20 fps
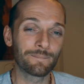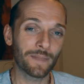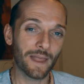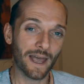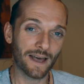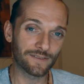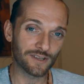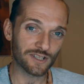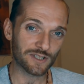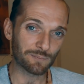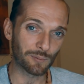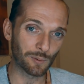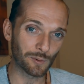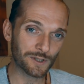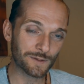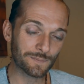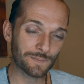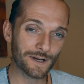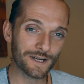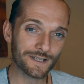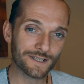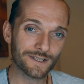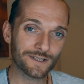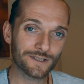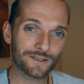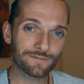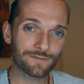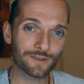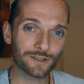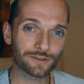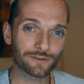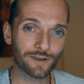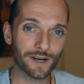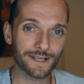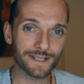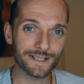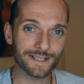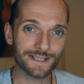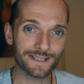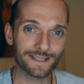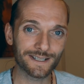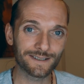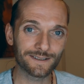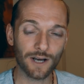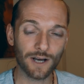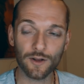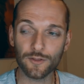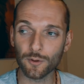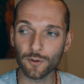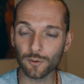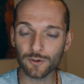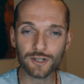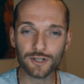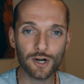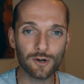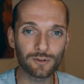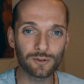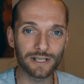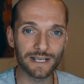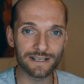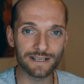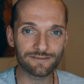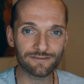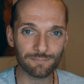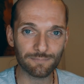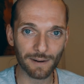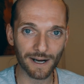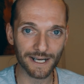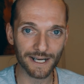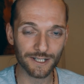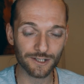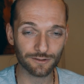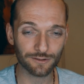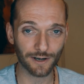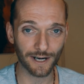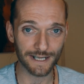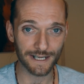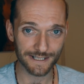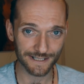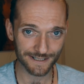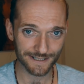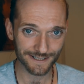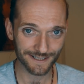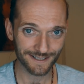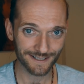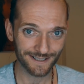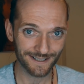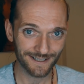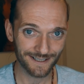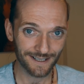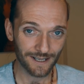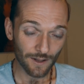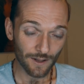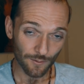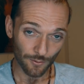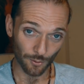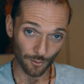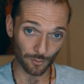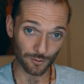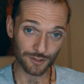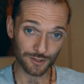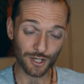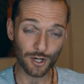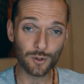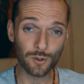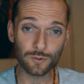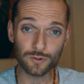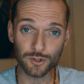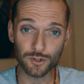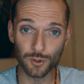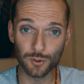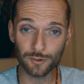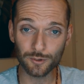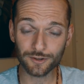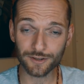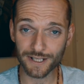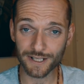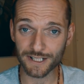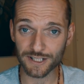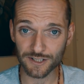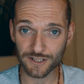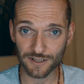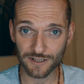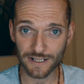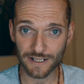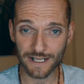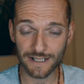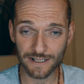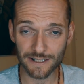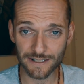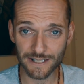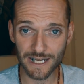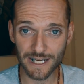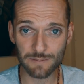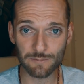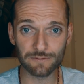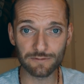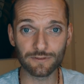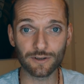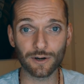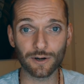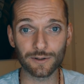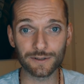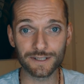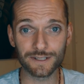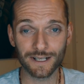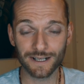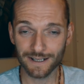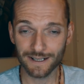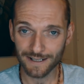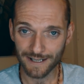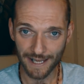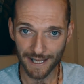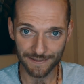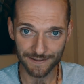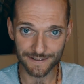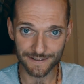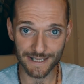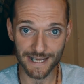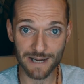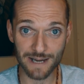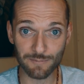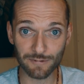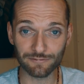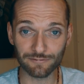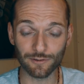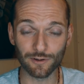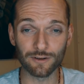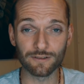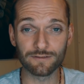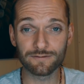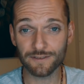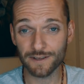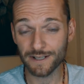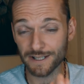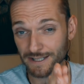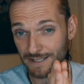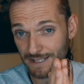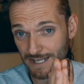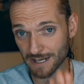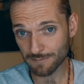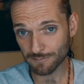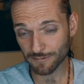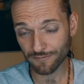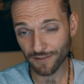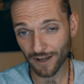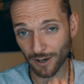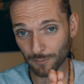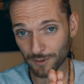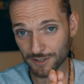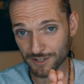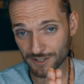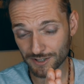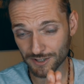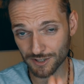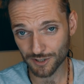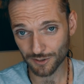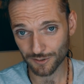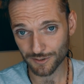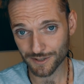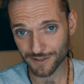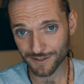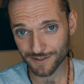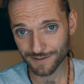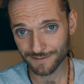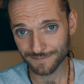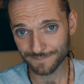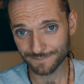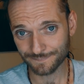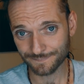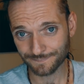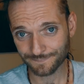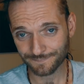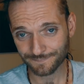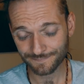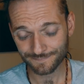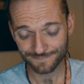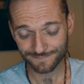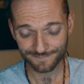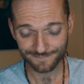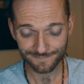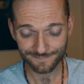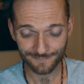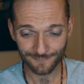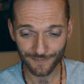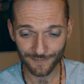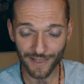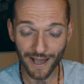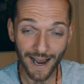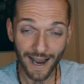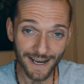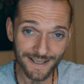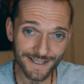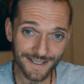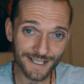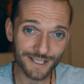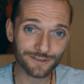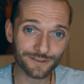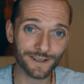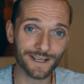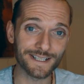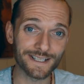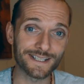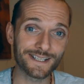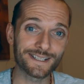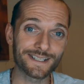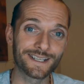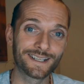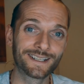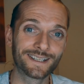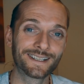And the spokespersons of the Christ are those who live by Christ, those who do things in the name of God, in the name of love, in the name of that which is just. The Antichrist